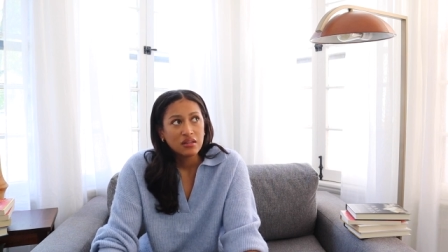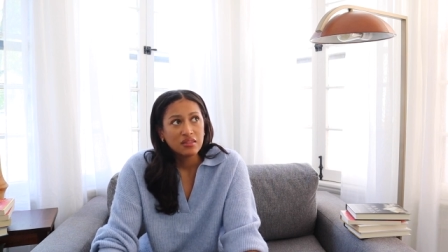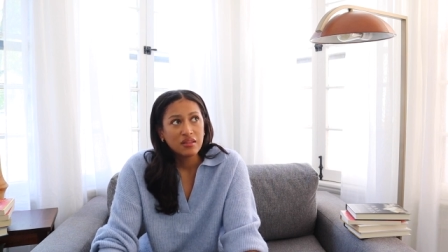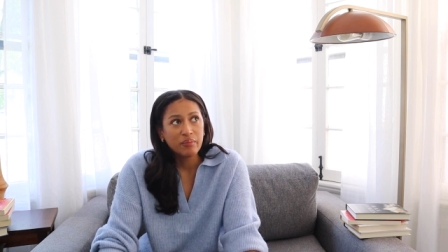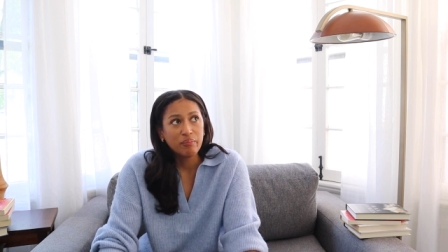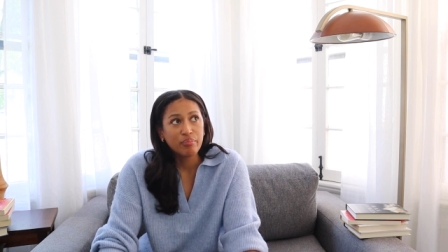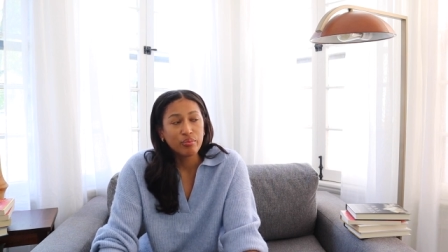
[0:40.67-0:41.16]

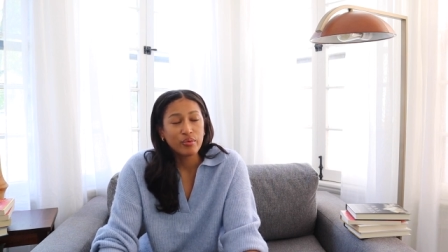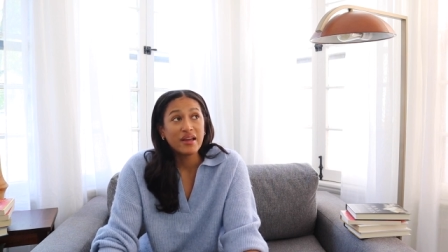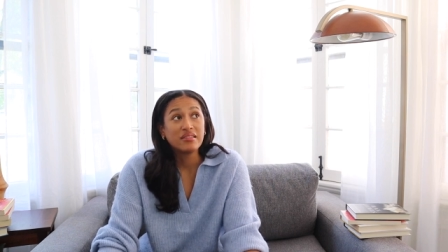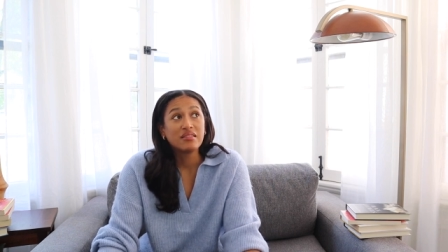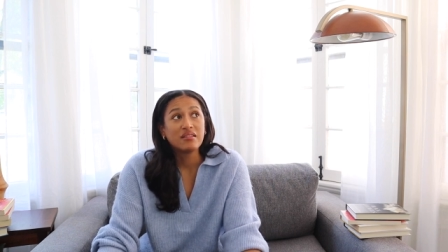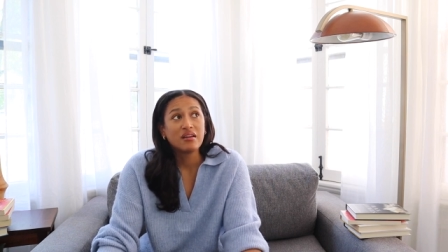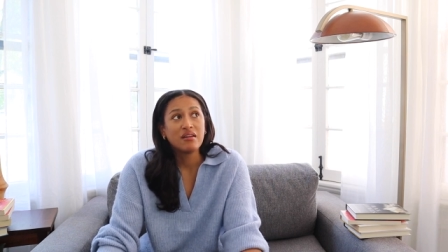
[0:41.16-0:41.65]
the
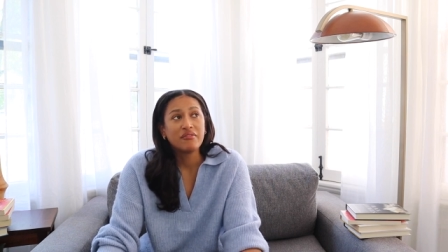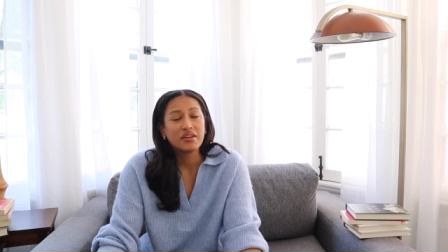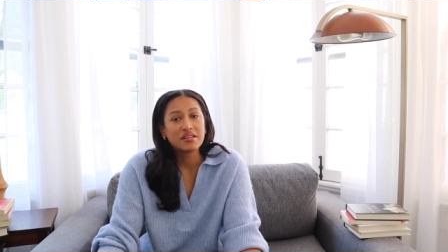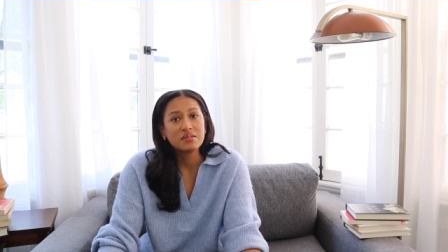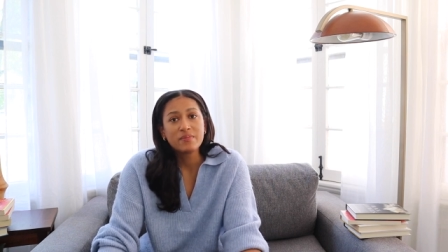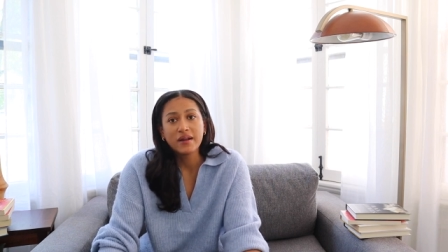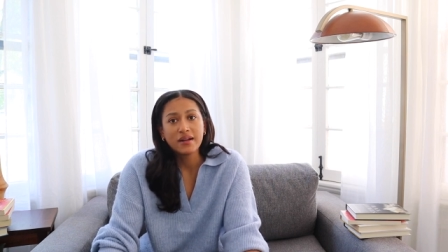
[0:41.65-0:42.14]
breadth of
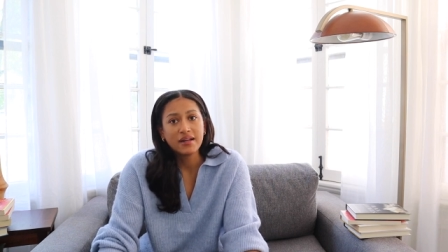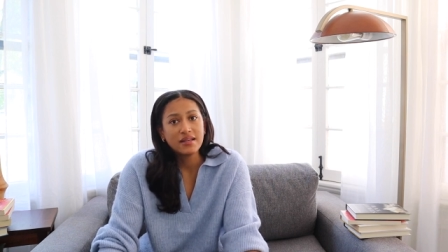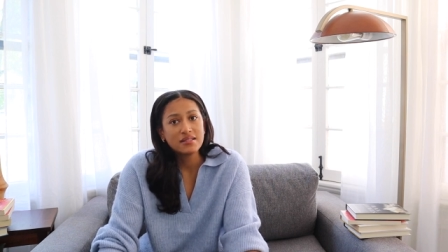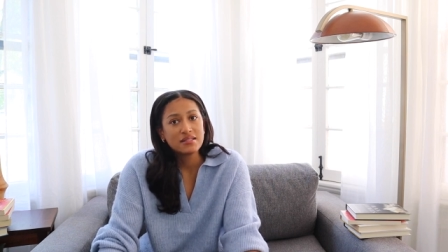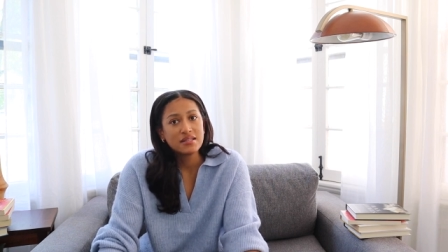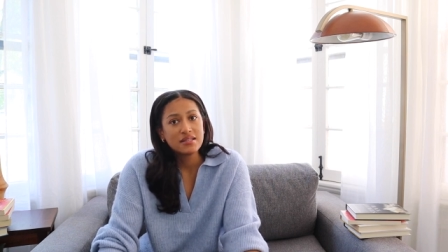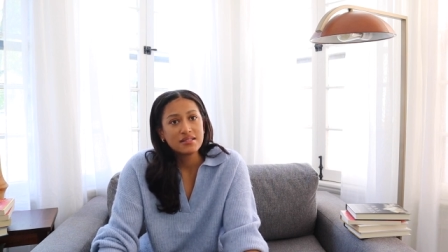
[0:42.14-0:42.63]

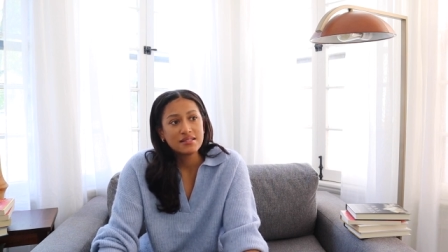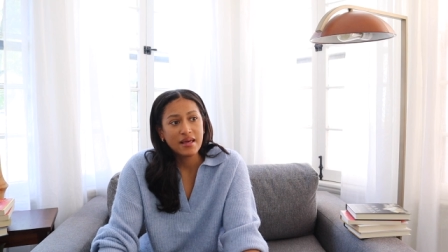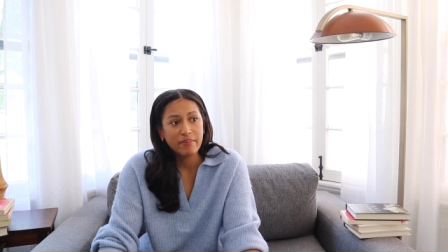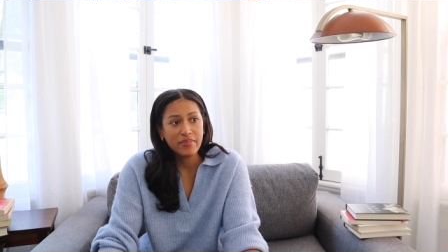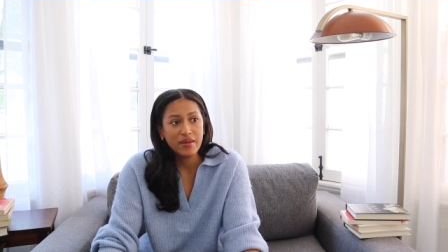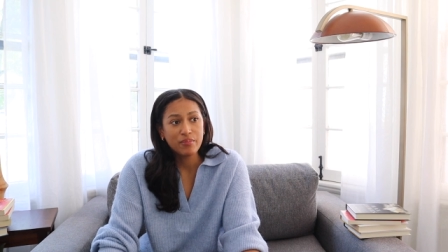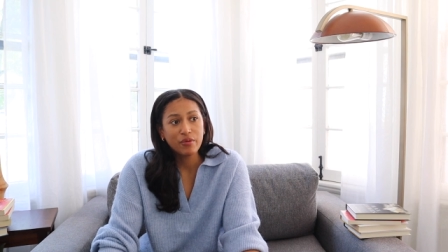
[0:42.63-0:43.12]
experiences
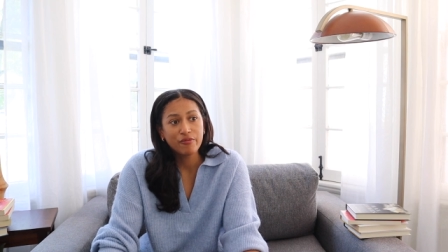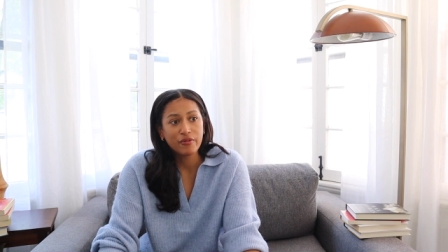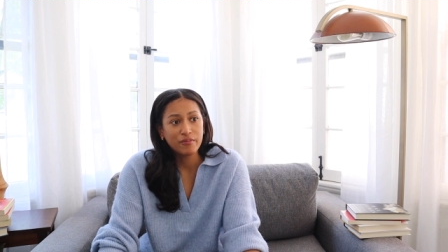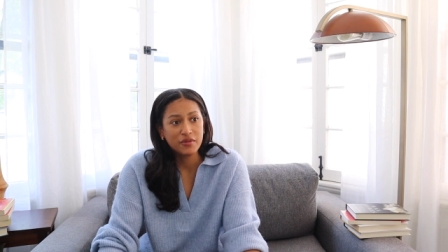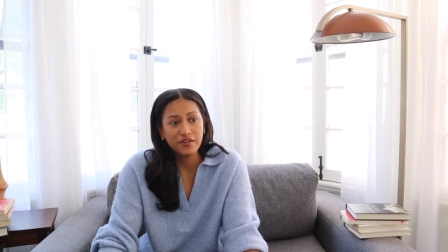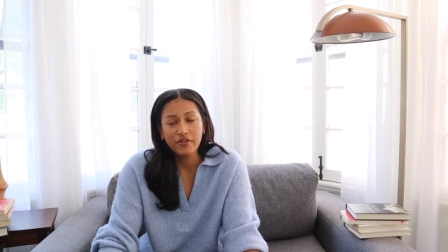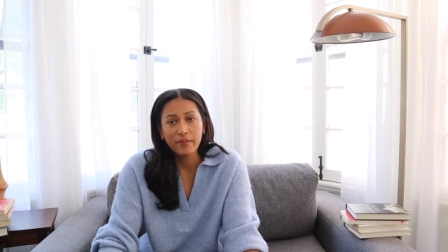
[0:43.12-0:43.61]
that people
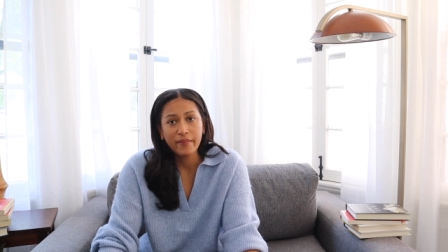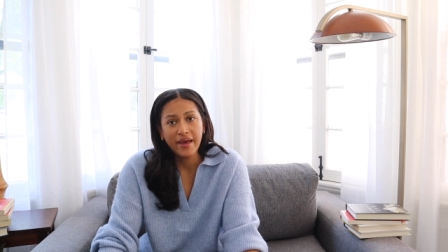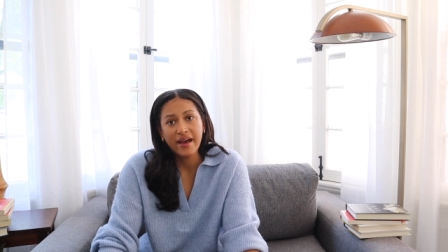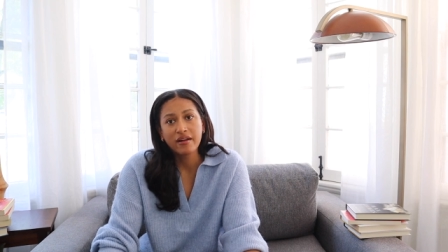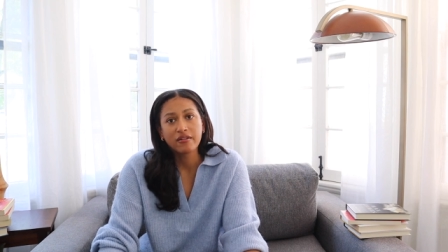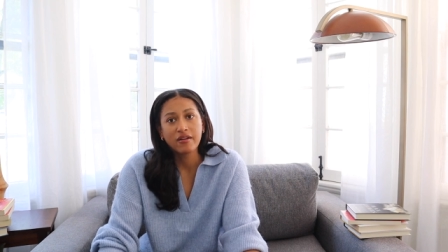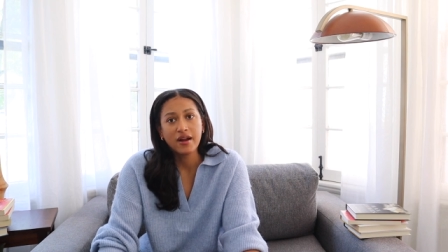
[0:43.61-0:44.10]
from different
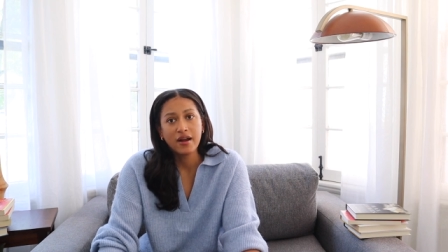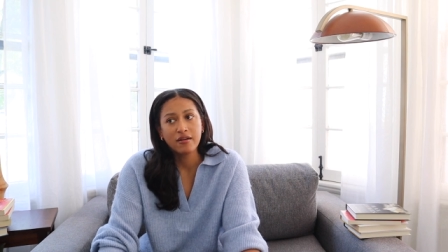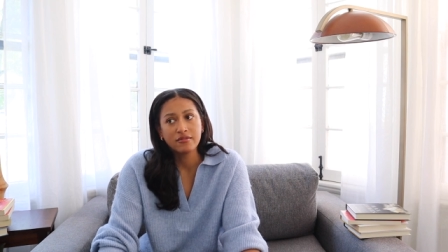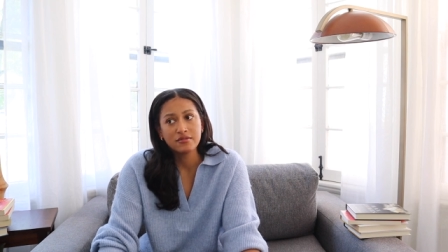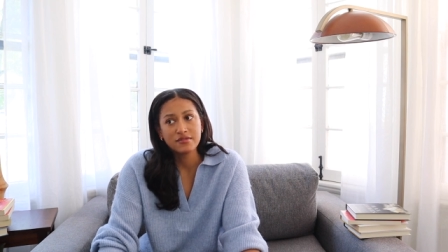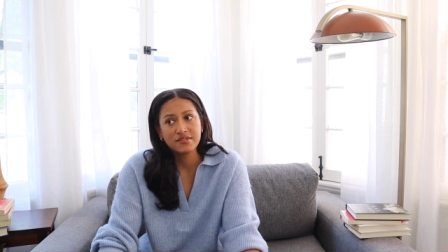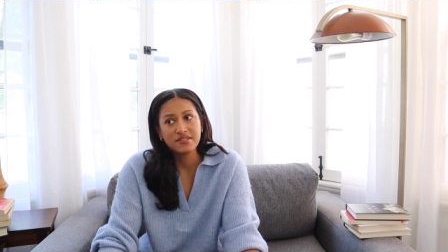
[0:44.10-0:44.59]

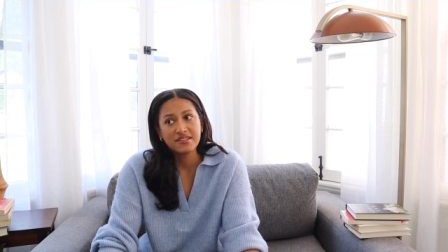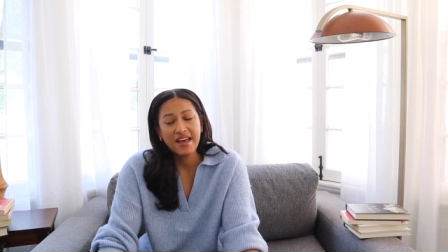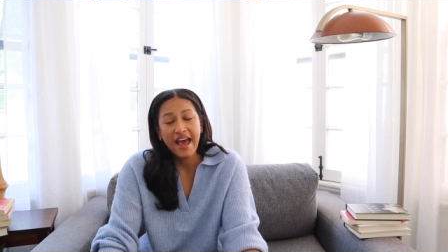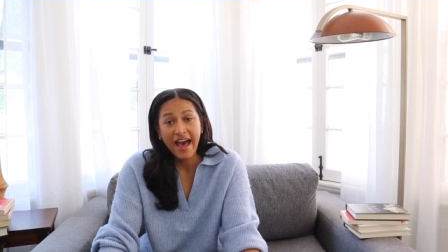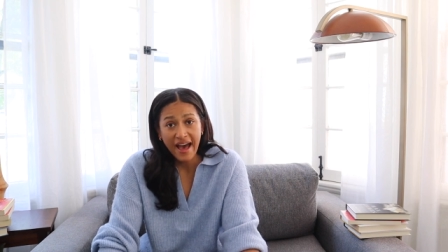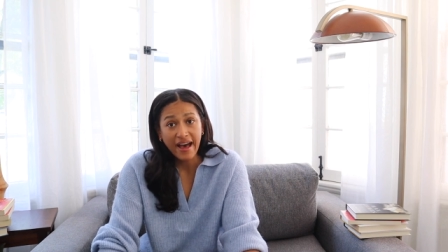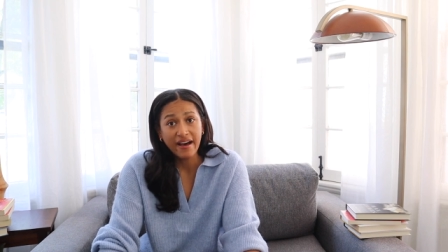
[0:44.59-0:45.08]
backgrounds
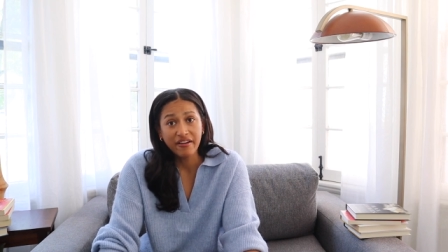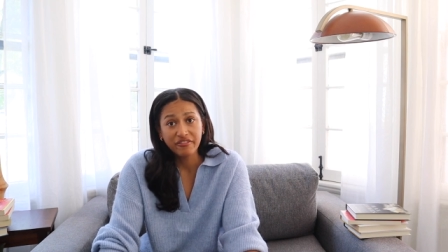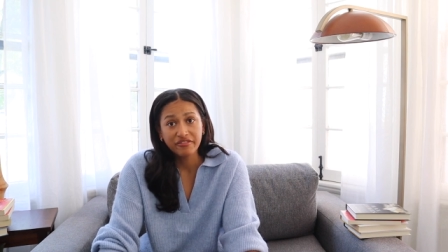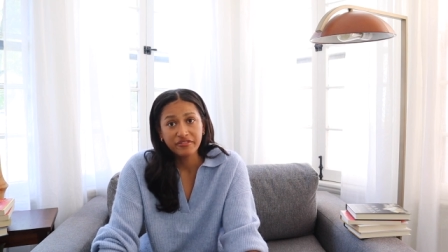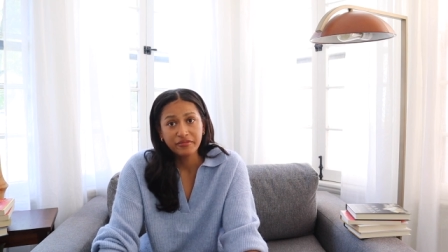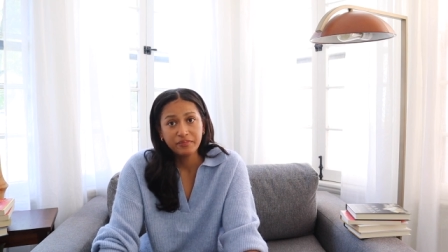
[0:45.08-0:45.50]
have.